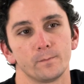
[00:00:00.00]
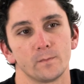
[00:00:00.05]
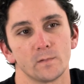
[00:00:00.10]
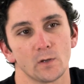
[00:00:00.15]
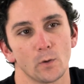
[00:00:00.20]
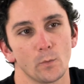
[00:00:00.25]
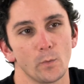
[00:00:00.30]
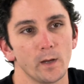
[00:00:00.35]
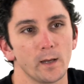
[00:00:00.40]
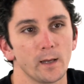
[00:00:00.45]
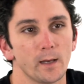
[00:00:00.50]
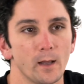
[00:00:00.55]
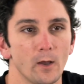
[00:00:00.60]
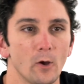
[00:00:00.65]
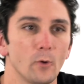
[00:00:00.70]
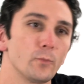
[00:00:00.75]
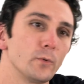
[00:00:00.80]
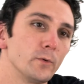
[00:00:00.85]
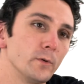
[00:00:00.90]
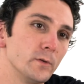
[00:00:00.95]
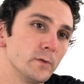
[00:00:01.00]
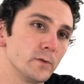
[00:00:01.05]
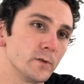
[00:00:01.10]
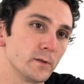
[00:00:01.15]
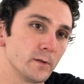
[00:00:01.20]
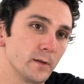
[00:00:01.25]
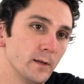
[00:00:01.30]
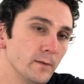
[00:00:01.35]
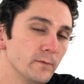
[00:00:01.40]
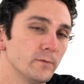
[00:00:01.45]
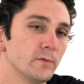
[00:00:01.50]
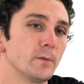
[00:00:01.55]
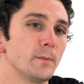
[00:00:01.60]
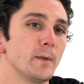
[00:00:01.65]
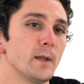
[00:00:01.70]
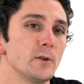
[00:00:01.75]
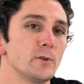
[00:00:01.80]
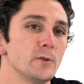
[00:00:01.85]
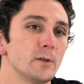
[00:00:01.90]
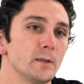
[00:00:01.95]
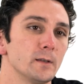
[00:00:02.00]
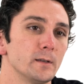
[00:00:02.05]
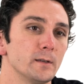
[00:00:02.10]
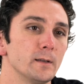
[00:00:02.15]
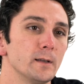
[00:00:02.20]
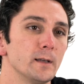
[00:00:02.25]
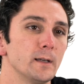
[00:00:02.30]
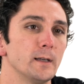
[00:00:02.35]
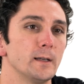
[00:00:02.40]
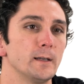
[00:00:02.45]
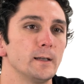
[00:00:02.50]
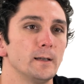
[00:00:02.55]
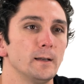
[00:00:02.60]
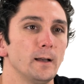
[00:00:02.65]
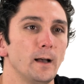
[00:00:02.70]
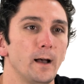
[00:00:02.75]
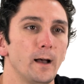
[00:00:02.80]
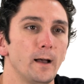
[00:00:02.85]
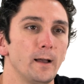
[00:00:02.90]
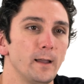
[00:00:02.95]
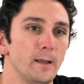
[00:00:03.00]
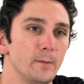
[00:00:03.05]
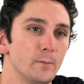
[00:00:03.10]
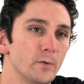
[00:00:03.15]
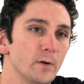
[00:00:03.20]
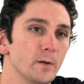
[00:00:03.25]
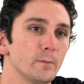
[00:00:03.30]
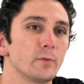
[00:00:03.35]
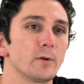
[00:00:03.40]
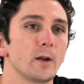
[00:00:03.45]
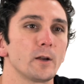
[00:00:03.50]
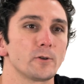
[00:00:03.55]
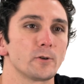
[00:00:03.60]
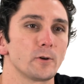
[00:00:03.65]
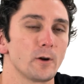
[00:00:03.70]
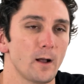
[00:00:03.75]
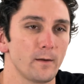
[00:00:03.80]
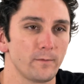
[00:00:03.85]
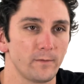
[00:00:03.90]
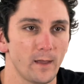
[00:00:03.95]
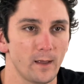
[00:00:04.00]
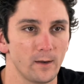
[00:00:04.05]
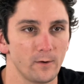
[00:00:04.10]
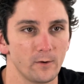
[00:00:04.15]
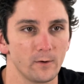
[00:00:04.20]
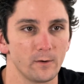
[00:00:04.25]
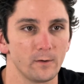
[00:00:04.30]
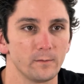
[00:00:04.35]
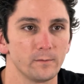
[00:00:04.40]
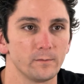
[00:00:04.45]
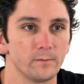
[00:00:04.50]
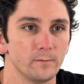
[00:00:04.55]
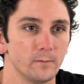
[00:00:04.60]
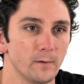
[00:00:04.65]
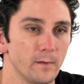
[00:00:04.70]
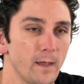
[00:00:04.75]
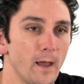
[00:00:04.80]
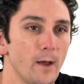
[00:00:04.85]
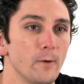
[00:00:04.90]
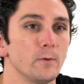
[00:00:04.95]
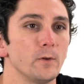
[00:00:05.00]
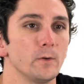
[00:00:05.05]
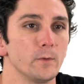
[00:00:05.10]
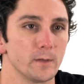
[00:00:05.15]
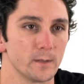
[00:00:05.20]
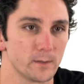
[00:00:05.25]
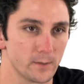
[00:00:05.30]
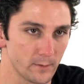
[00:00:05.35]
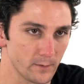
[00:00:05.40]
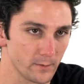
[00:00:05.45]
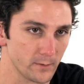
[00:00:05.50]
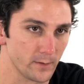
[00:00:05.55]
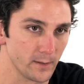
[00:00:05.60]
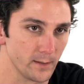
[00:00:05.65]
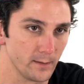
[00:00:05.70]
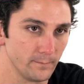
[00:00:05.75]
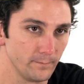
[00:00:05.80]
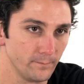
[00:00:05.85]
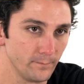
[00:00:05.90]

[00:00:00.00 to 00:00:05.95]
So we can help reduce inflammation and bring pressure off that nerve without doing surgery.